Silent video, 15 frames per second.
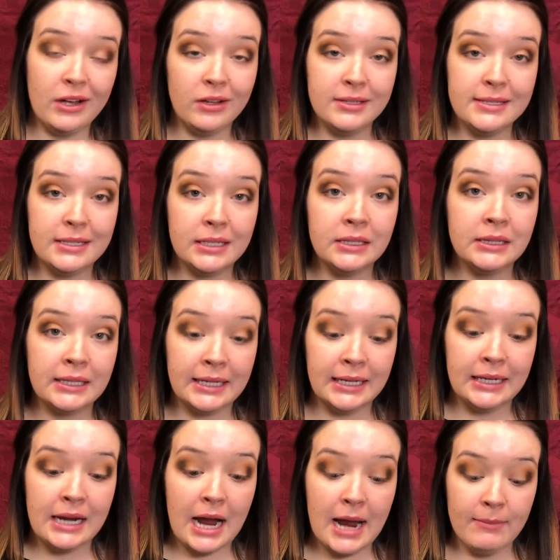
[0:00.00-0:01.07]
on to the
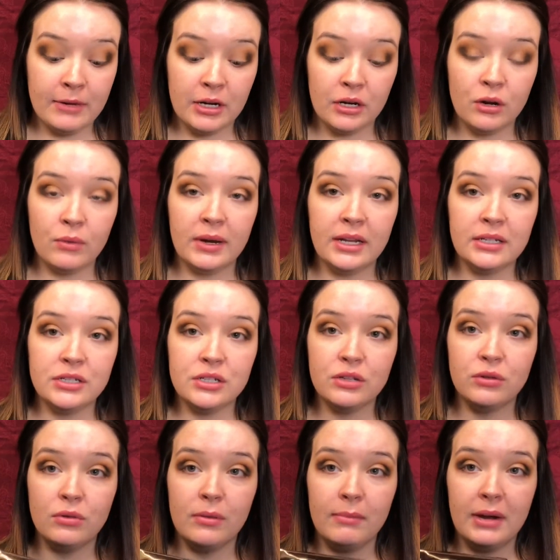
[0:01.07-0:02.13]
lid, I'm gonna go
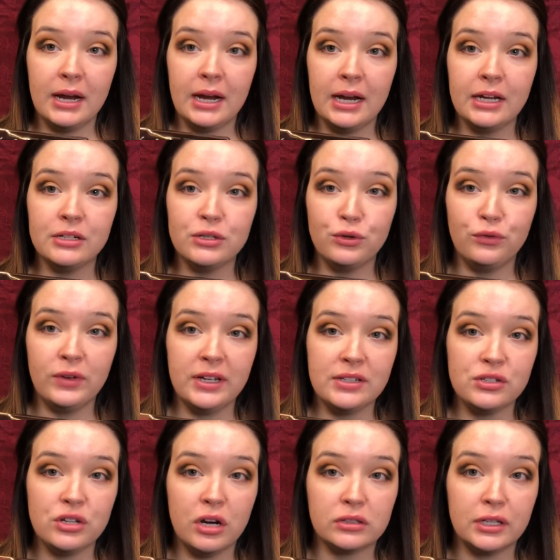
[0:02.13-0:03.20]
into my Too
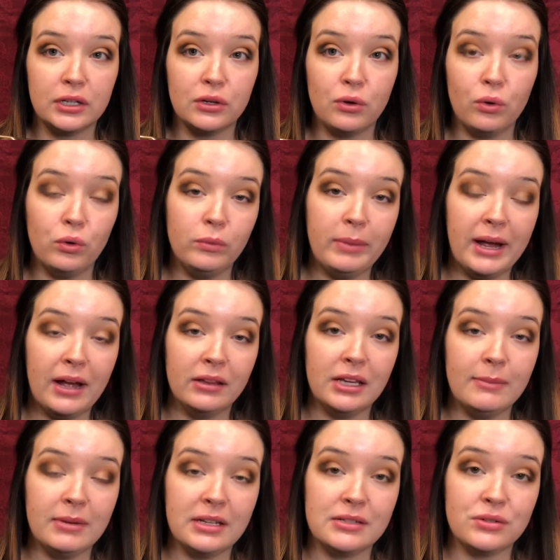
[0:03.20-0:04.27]
Faced Chocolate Gold
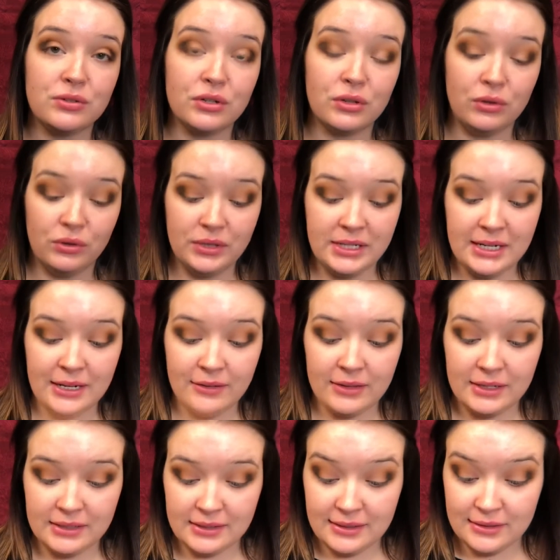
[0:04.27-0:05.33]
palette because there's a gold in here
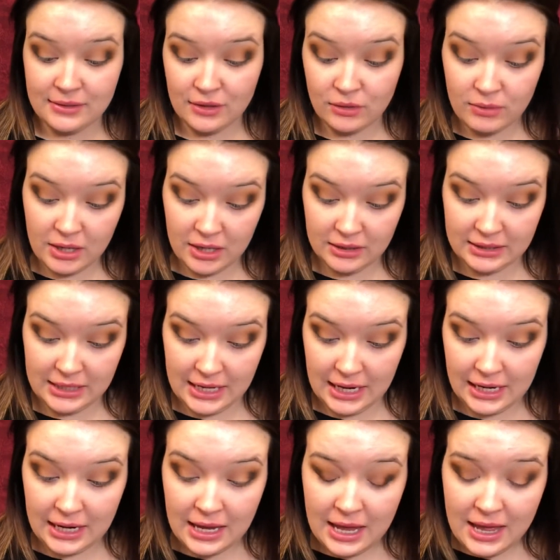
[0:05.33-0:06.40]
that is so
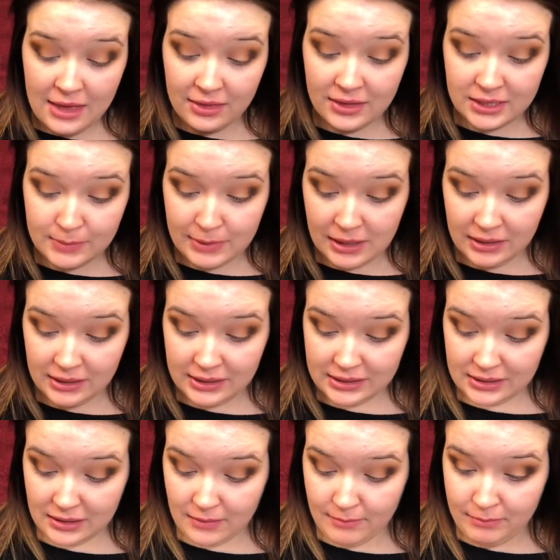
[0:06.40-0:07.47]
holiday. This palette
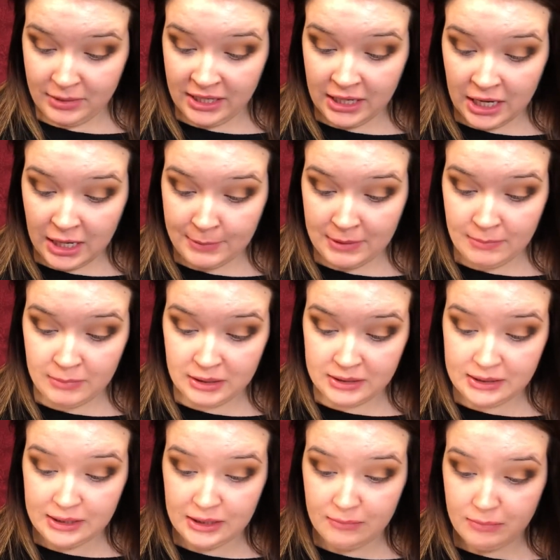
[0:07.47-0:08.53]
is beat up and
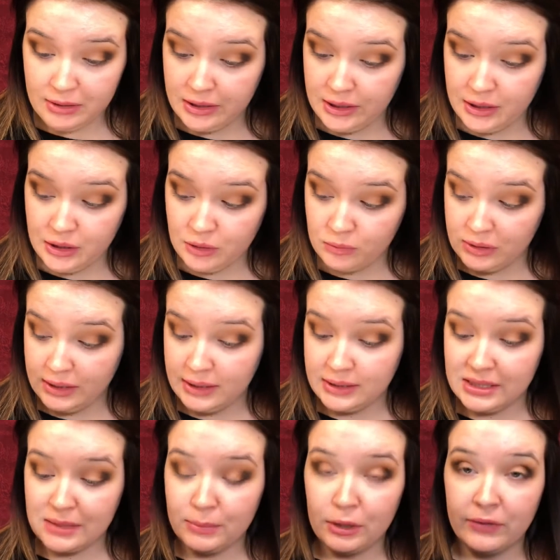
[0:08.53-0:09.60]
busted, but you know what?
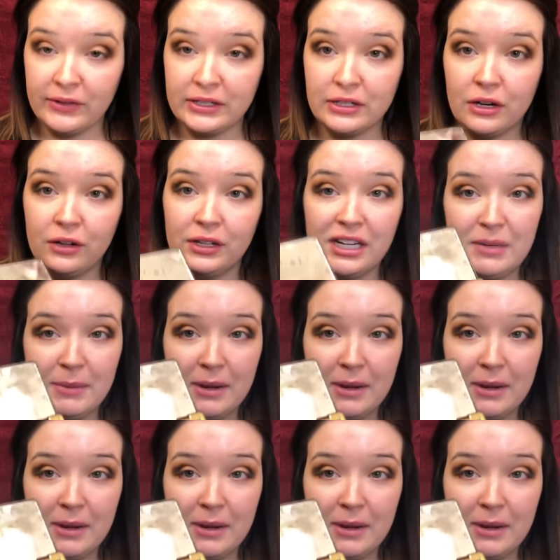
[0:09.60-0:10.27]
It's the perfect holiday